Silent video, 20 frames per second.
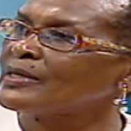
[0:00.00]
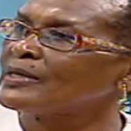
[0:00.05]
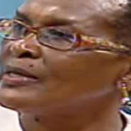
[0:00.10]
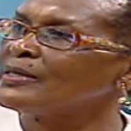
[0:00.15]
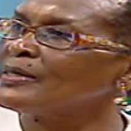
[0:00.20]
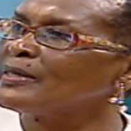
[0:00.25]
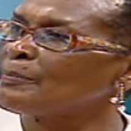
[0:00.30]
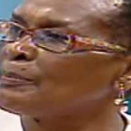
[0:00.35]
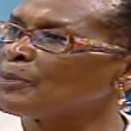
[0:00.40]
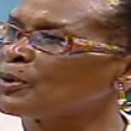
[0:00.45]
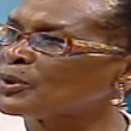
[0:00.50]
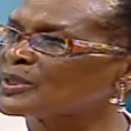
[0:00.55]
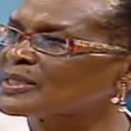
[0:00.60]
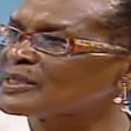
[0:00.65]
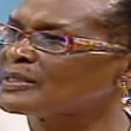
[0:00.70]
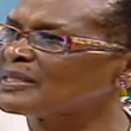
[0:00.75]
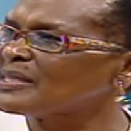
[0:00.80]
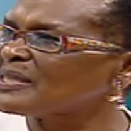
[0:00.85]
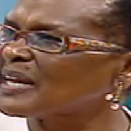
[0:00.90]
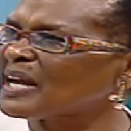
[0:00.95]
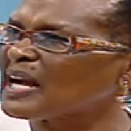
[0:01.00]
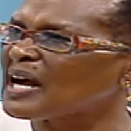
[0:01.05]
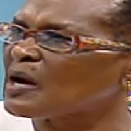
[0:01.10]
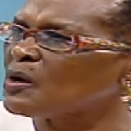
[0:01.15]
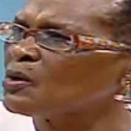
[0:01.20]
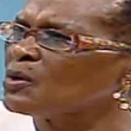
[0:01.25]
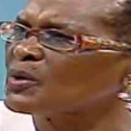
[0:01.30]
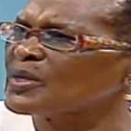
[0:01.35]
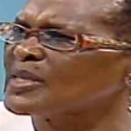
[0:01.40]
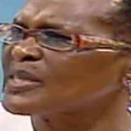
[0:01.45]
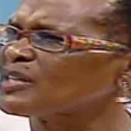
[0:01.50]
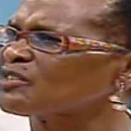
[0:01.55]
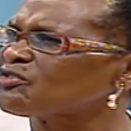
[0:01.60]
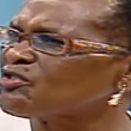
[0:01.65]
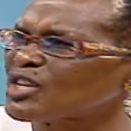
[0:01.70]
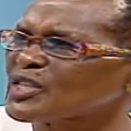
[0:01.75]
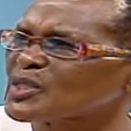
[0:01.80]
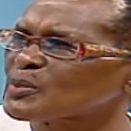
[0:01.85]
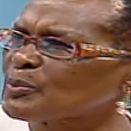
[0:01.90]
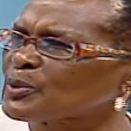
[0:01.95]
in the ports, in the cargo, in the
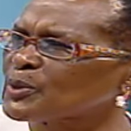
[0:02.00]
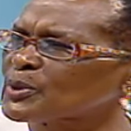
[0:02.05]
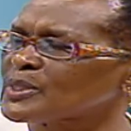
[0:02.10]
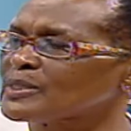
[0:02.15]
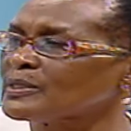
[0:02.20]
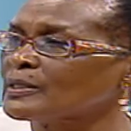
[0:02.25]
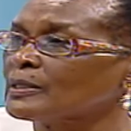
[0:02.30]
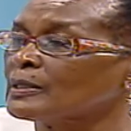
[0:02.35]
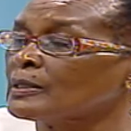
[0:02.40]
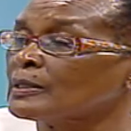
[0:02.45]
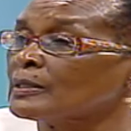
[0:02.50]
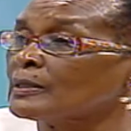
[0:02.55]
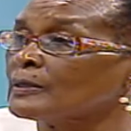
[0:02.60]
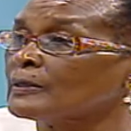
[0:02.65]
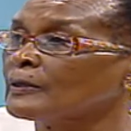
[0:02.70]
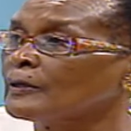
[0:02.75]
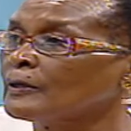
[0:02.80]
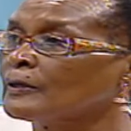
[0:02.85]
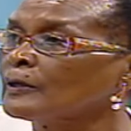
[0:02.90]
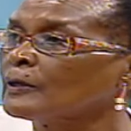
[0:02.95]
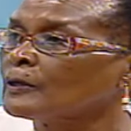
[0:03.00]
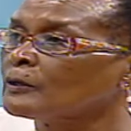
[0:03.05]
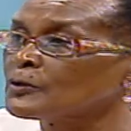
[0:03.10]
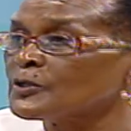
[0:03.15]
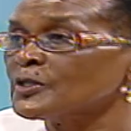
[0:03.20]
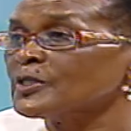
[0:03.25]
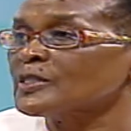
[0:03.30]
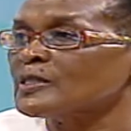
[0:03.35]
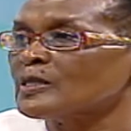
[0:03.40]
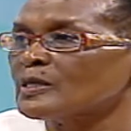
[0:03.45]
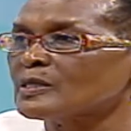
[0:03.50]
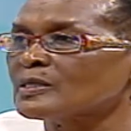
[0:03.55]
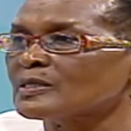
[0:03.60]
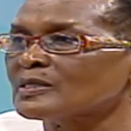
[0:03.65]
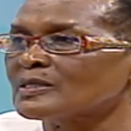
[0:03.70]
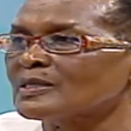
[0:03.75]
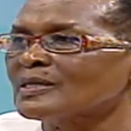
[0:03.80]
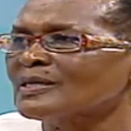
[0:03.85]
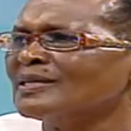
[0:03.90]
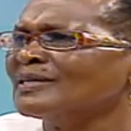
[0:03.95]
transport, in
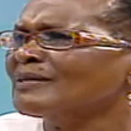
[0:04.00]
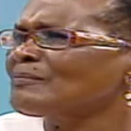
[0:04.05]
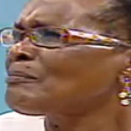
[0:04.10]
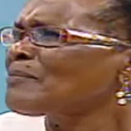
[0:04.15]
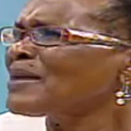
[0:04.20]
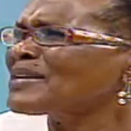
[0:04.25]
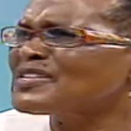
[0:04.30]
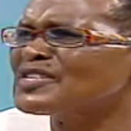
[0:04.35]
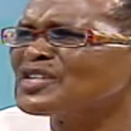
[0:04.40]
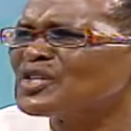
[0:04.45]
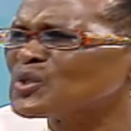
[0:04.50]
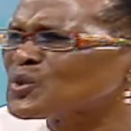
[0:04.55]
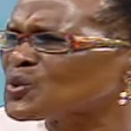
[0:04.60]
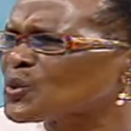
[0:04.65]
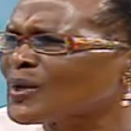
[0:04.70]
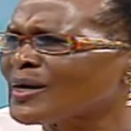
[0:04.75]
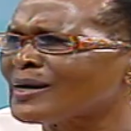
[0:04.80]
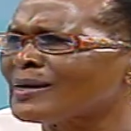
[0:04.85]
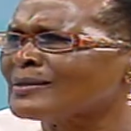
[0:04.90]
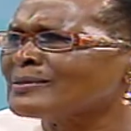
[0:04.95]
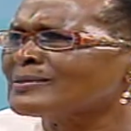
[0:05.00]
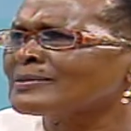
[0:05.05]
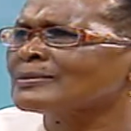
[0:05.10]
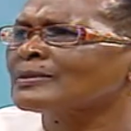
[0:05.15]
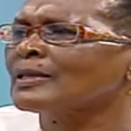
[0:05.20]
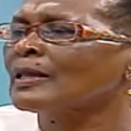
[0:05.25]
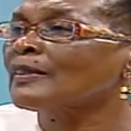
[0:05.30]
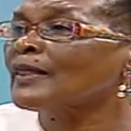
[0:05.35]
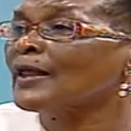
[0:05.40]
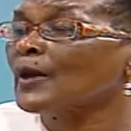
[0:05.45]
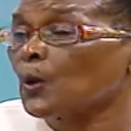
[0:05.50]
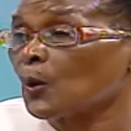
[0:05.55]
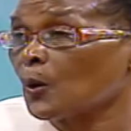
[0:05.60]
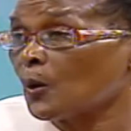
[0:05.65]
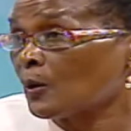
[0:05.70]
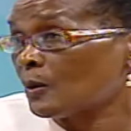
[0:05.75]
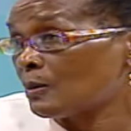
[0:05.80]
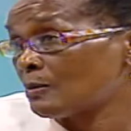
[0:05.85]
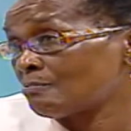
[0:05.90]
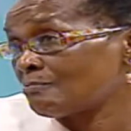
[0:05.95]
logistics, marine insurance, the
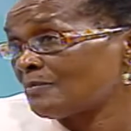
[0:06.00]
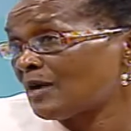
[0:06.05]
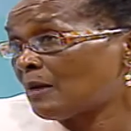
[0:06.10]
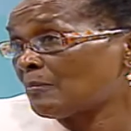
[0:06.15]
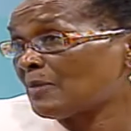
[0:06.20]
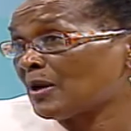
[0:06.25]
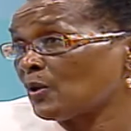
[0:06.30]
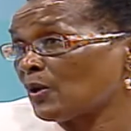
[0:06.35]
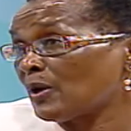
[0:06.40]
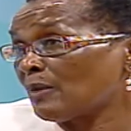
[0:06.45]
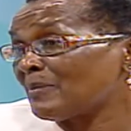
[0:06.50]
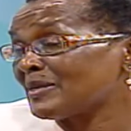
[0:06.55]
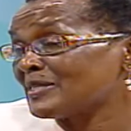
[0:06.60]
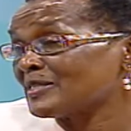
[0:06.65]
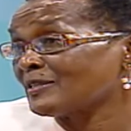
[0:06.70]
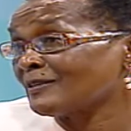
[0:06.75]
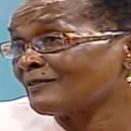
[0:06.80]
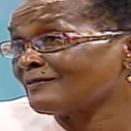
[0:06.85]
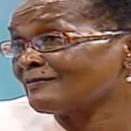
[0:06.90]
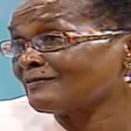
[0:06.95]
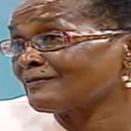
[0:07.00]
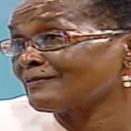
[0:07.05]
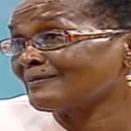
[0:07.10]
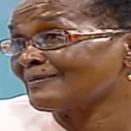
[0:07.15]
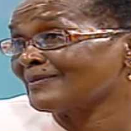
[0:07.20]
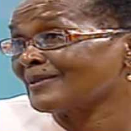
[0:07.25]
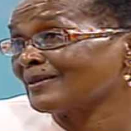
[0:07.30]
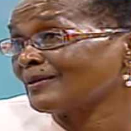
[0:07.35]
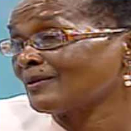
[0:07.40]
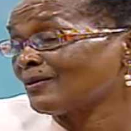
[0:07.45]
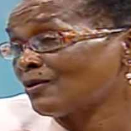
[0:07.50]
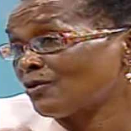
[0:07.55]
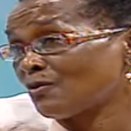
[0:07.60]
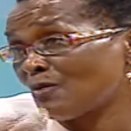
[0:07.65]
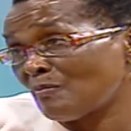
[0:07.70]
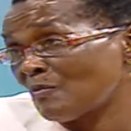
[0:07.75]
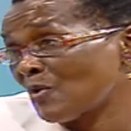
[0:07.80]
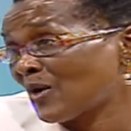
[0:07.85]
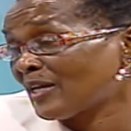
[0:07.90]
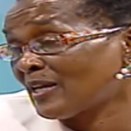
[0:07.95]
law. I'm a lawyer myself, mm-hmm, although
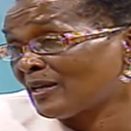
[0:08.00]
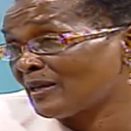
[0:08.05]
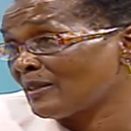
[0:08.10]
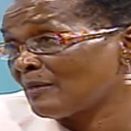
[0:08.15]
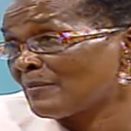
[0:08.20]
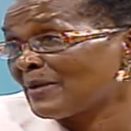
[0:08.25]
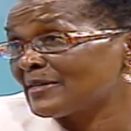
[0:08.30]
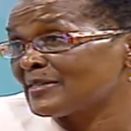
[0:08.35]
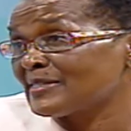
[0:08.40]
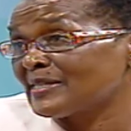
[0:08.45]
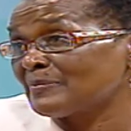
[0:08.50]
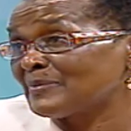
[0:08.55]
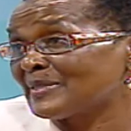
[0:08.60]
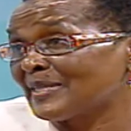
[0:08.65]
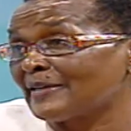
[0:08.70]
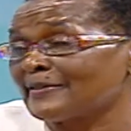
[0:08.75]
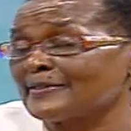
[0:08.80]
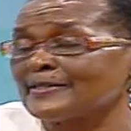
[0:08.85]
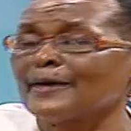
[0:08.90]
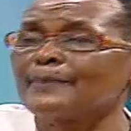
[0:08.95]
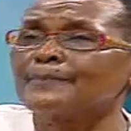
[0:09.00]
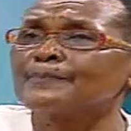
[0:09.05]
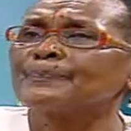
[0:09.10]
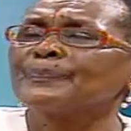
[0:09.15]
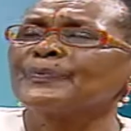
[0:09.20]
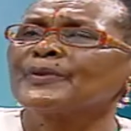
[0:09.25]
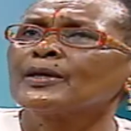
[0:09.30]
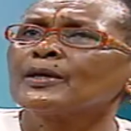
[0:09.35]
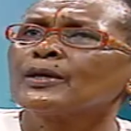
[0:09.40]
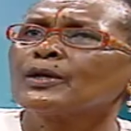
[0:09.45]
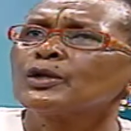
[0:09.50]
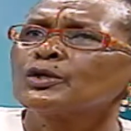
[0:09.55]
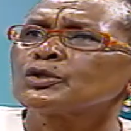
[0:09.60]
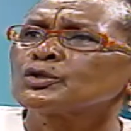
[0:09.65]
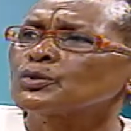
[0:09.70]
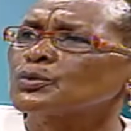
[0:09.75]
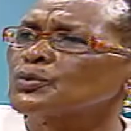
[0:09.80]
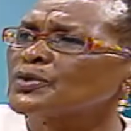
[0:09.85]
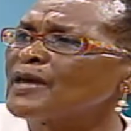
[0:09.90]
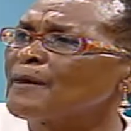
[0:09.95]
I'm working in the maritime sector.
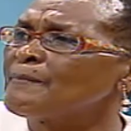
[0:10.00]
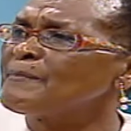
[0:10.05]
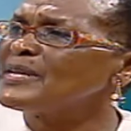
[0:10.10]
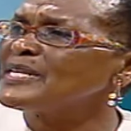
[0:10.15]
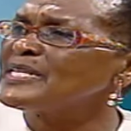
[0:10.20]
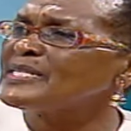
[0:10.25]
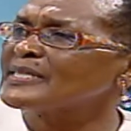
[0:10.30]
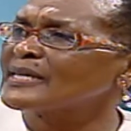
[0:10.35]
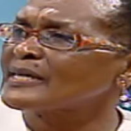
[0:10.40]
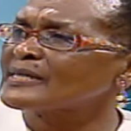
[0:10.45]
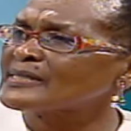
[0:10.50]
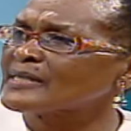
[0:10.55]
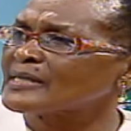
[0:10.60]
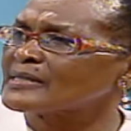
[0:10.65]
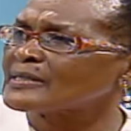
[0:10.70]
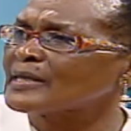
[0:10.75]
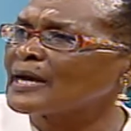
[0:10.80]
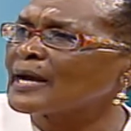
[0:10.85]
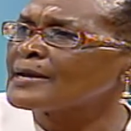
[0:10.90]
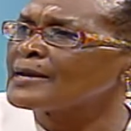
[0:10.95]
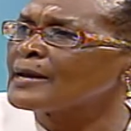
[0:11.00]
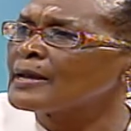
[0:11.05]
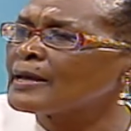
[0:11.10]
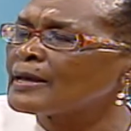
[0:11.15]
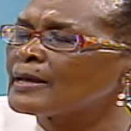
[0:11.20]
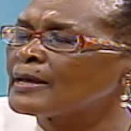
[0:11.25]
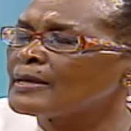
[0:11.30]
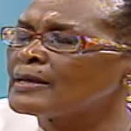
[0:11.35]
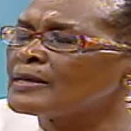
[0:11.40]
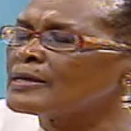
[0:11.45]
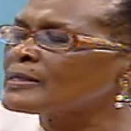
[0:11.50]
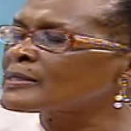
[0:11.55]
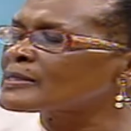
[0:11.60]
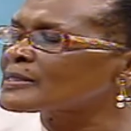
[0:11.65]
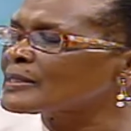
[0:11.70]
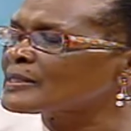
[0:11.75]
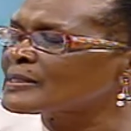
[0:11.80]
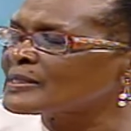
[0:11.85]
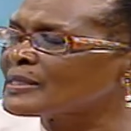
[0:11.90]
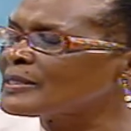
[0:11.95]
So there are many sectors, and it's
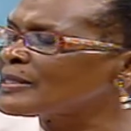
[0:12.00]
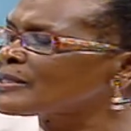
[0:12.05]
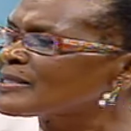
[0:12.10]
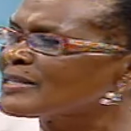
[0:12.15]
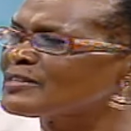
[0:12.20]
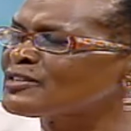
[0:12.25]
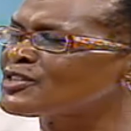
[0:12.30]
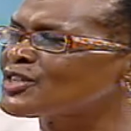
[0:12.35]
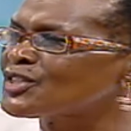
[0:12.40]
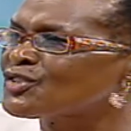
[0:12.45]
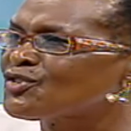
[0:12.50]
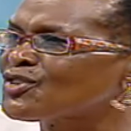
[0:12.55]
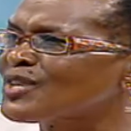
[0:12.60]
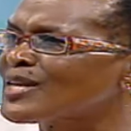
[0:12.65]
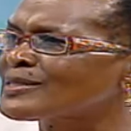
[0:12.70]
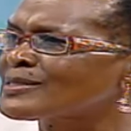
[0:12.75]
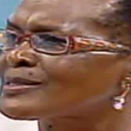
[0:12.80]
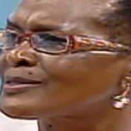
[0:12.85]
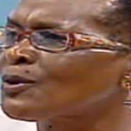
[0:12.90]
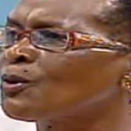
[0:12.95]
an industry that's